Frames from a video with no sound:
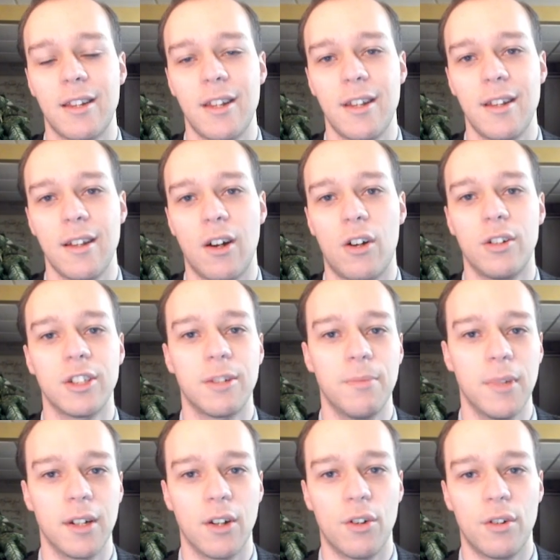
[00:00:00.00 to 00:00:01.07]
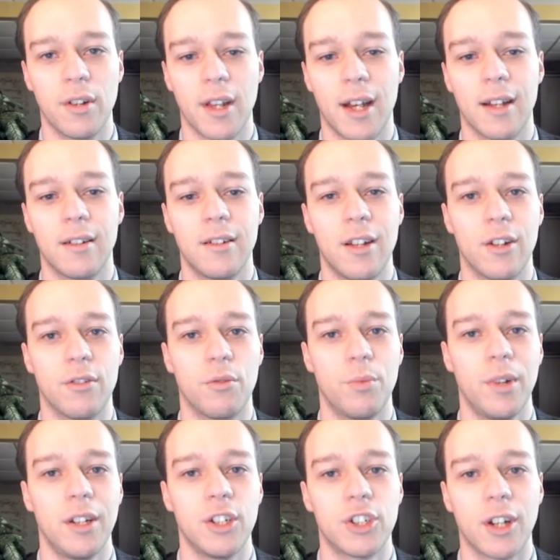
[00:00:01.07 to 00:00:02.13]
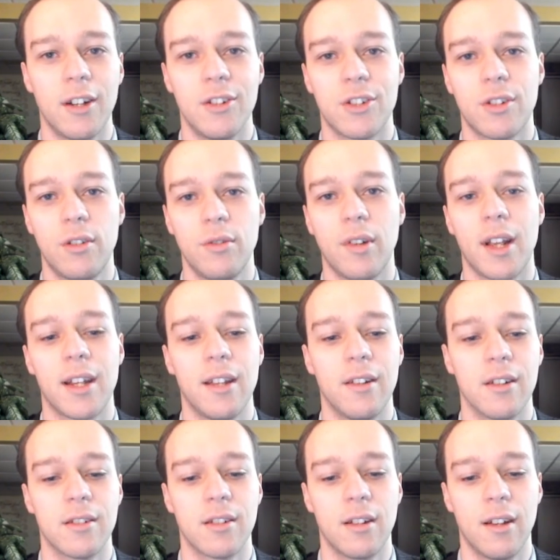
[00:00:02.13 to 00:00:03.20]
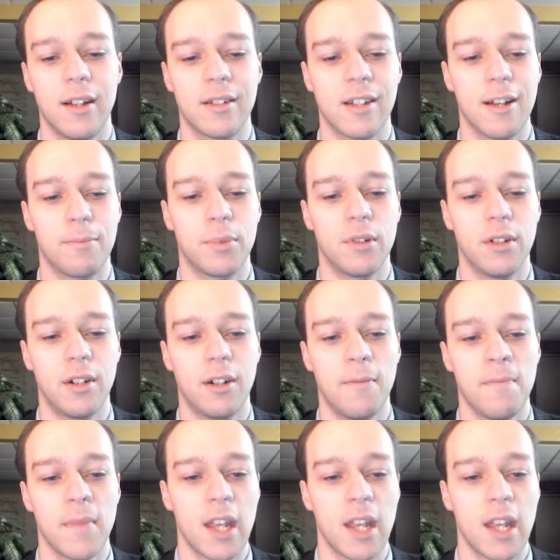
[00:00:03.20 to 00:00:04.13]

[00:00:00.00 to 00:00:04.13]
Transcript: the ultimate goal that, you know, really shines through like in this example here.